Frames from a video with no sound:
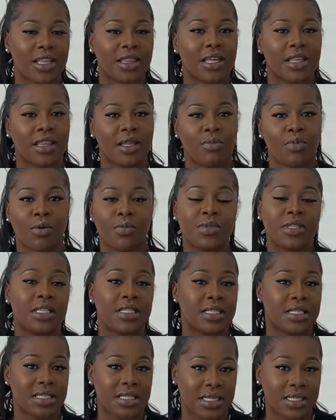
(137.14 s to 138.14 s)
that the property is
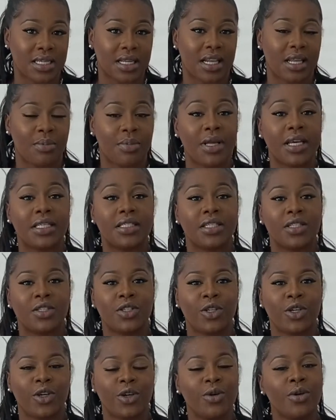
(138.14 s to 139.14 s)
aesthetically pleasing to
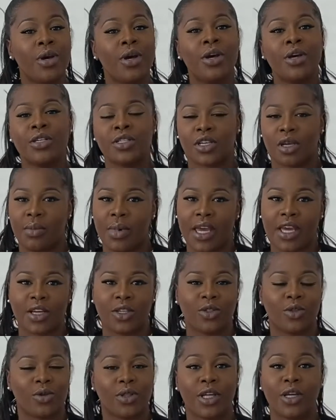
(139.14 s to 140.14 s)
you. So making
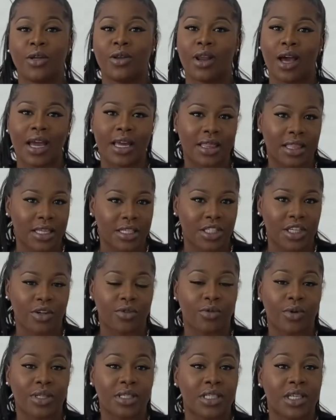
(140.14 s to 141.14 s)
sure that you like the general
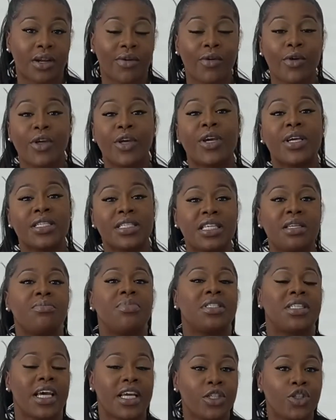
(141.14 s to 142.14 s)
interior, you can see
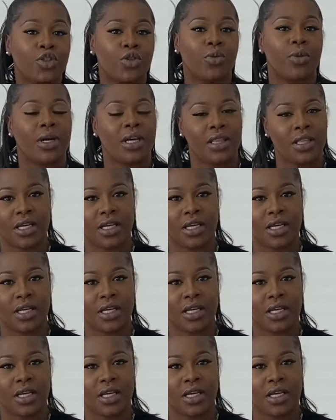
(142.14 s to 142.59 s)
potential in the